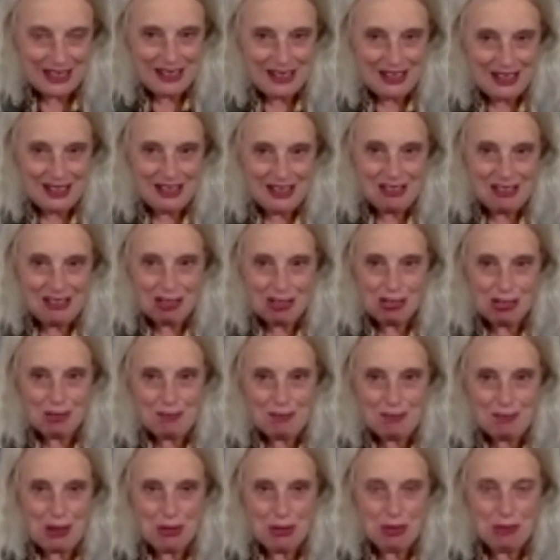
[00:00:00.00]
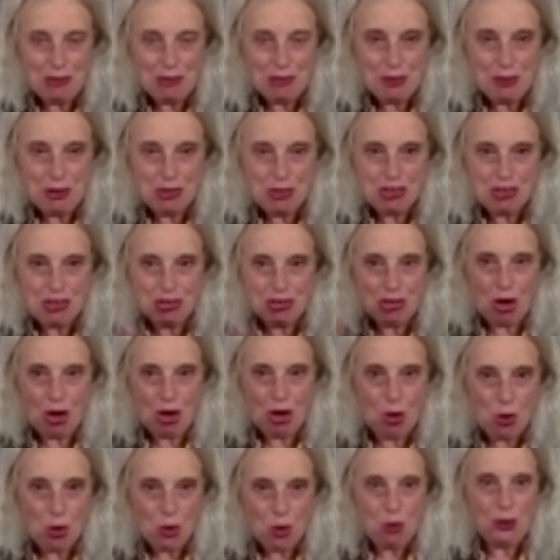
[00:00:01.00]
it is about a person's
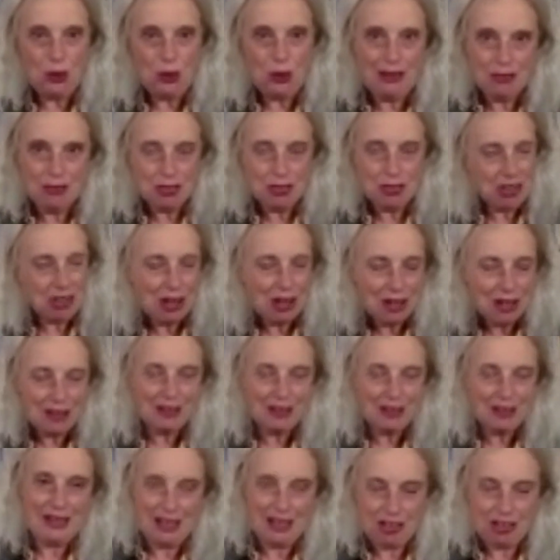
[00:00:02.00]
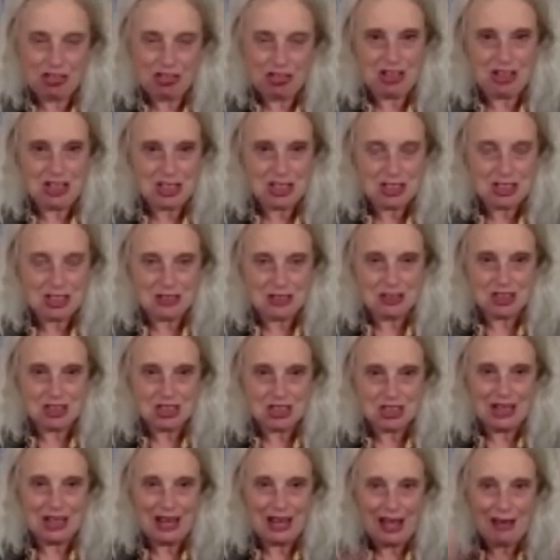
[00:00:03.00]
whole entire existence
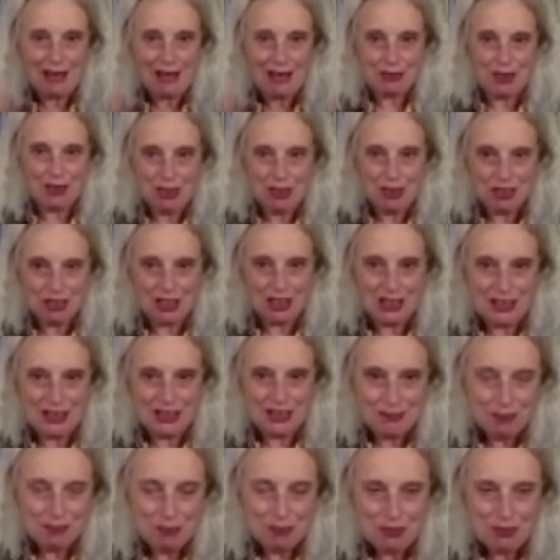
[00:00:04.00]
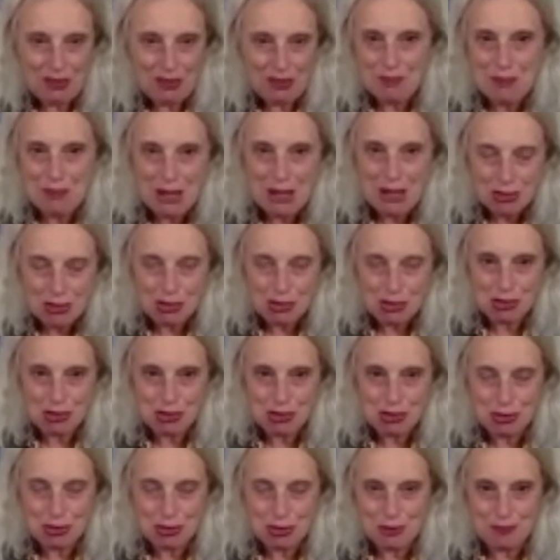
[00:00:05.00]
and everything that matters to
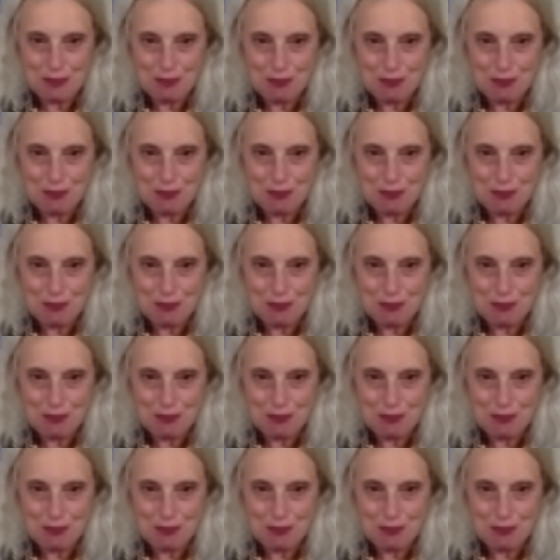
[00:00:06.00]
them.